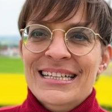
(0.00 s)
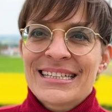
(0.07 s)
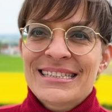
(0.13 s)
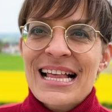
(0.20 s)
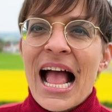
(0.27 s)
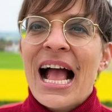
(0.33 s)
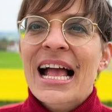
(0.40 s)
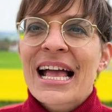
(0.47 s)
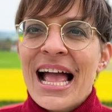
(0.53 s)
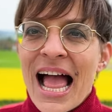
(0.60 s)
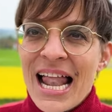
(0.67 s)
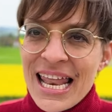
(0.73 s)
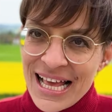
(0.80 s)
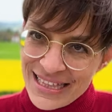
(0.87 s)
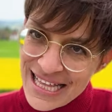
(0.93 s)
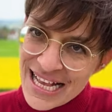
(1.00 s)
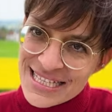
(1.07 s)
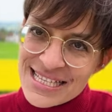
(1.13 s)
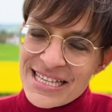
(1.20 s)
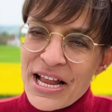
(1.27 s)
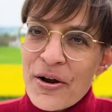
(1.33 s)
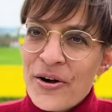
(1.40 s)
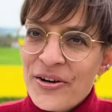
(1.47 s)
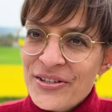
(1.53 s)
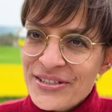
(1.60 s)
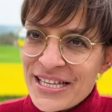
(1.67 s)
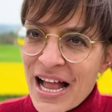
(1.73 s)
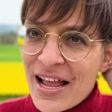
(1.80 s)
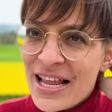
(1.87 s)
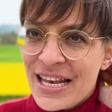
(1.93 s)
Sankt Galle. That's their
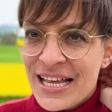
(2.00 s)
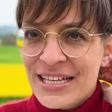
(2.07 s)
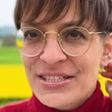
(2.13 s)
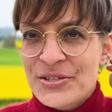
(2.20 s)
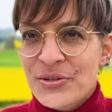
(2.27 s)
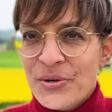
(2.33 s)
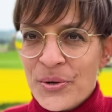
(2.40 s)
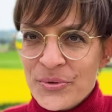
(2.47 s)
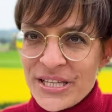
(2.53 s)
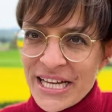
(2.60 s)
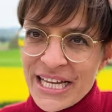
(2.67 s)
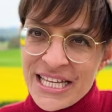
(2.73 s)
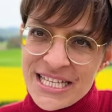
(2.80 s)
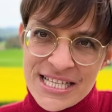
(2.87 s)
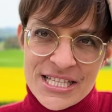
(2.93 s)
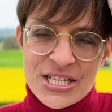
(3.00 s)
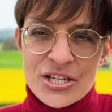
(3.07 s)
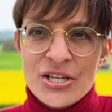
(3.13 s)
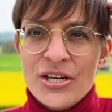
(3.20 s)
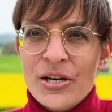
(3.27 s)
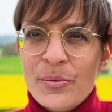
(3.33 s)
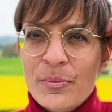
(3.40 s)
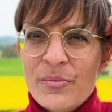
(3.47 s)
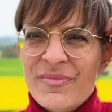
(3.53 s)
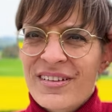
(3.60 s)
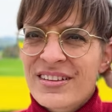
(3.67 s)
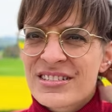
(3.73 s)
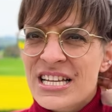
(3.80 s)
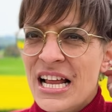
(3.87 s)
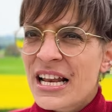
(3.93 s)
dialect, you know, the Eastern
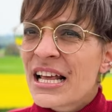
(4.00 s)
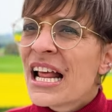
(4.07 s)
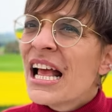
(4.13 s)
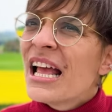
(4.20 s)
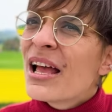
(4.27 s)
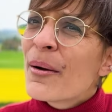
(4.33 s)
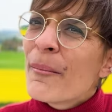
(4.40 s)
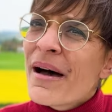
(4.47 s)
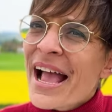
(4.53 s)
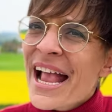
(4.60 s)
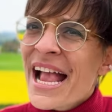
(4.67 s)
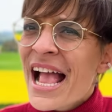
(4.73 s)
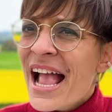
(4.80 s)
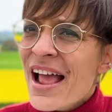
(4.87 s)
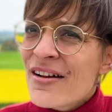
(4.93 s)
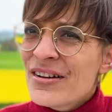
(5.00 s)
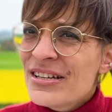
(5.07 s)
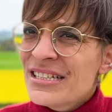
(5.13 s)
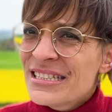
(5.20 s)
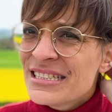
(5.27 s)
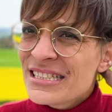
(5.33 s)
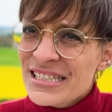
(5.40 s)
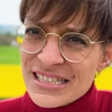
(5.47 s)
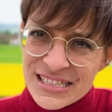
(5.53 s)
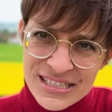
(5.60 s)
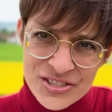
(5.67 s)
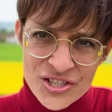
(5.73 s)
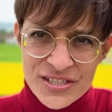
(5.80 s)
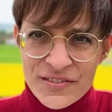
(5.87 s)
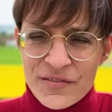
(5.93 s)
dialect. My hair
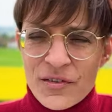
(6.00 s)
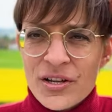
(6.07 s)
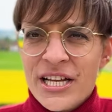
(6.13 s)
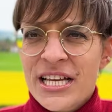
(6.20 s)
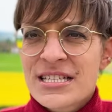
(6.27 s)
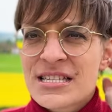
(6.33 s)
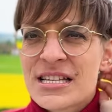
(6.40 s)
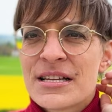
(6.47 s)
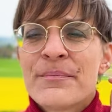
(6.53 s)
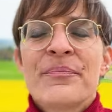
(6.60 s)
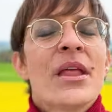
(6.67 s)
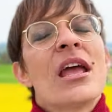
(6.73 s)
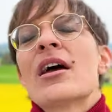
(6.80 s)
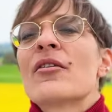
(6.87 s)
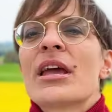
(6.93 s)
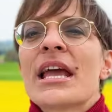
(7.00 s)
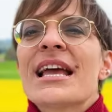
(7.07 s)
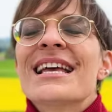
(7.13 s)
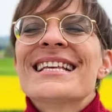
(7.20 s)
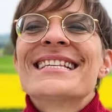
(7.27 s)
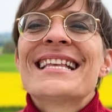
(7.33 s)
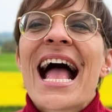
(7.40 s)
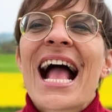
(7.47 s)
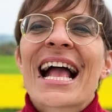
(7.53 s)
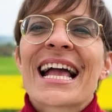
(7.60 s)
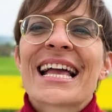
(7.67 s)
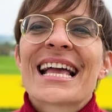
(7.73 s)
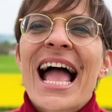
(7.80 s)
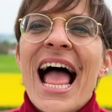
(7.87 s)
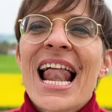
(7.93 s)
is just funny, isn't it? Okay, Sankt
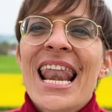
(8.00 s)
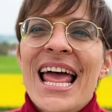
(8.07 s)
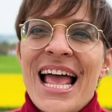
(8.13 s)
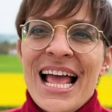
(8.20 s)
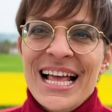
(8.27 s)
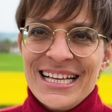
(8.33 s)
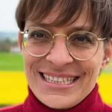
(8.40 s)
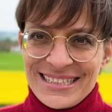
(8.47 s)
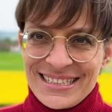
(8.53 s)
Galle.